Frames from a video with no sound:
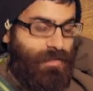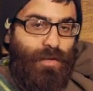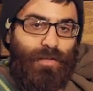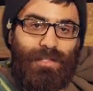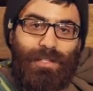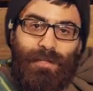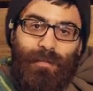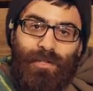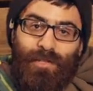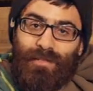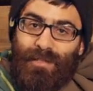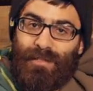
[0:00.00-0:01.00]
so the
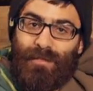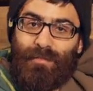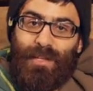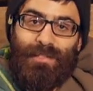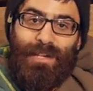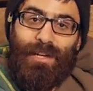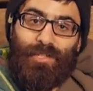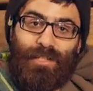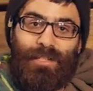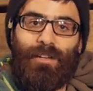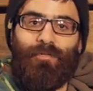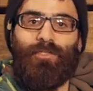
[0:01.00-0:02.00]
suspension system doesn't actually get